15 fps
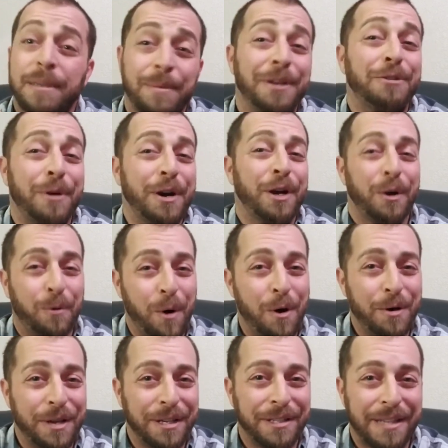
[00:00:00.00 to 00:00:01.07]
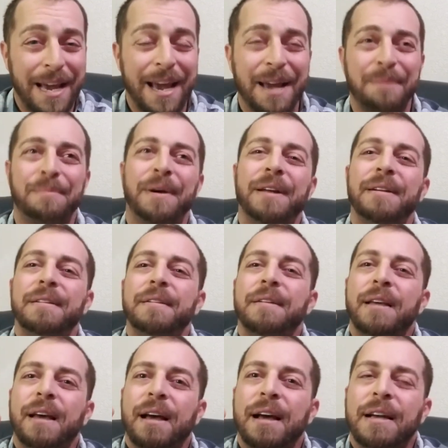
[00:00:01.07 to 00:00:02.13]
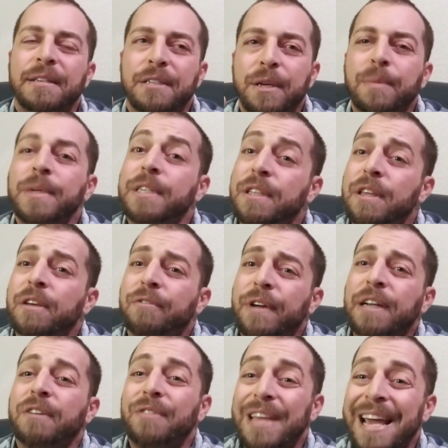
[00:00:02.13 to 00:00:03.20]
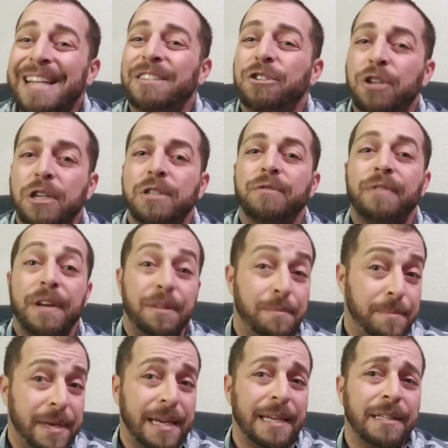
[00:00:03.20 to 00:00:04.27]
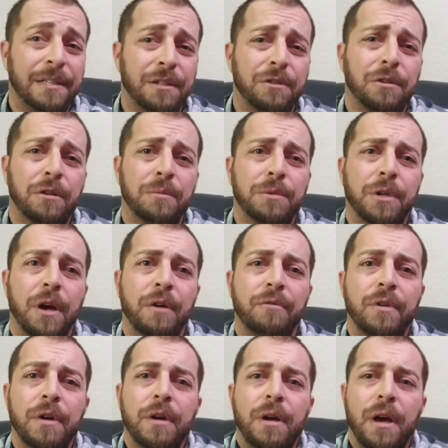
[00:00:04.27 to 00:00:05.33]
I'm not trying to quote you, Sam, but something to the effect of the ends justify the means, in terms of